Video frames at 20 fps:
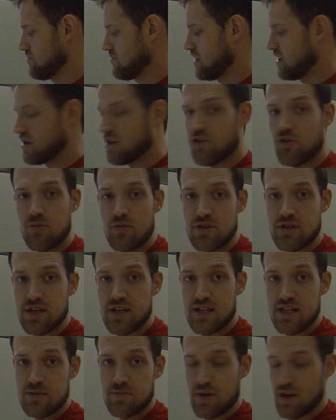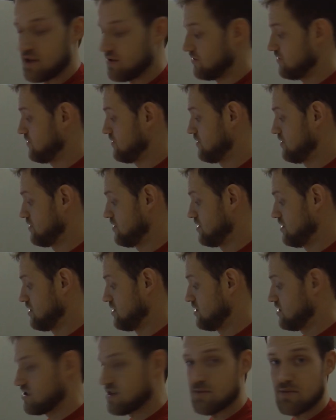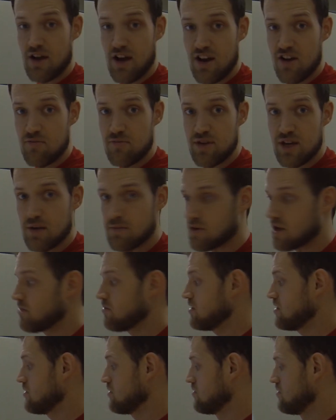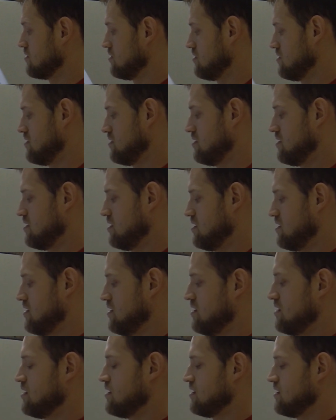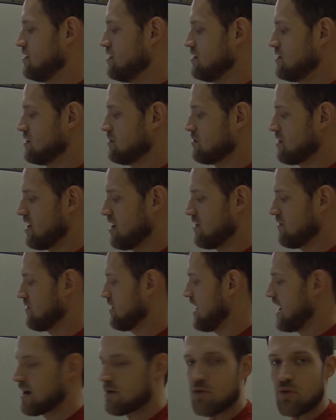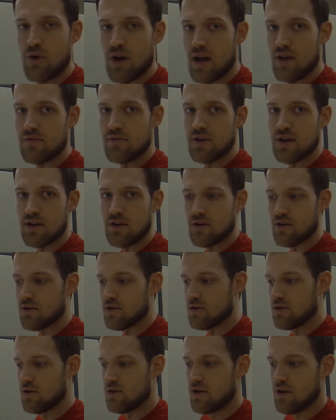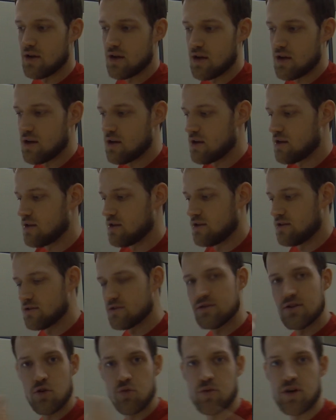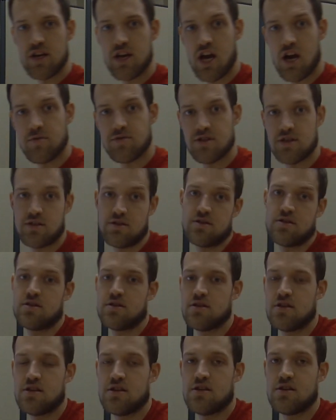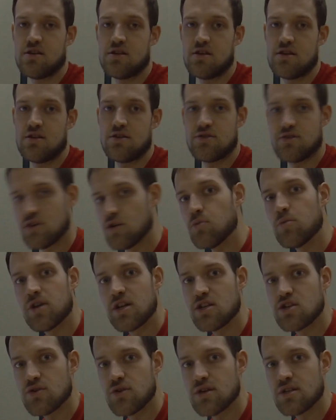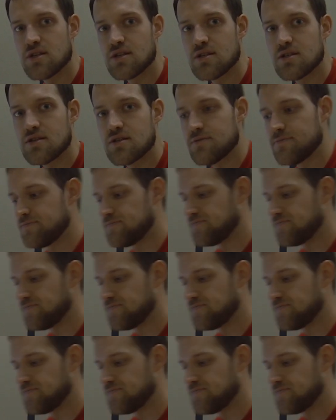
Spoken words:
another Mercedes-Benz, some kind of BMW, some kind of catamaran vehicle. So many options, so many choices.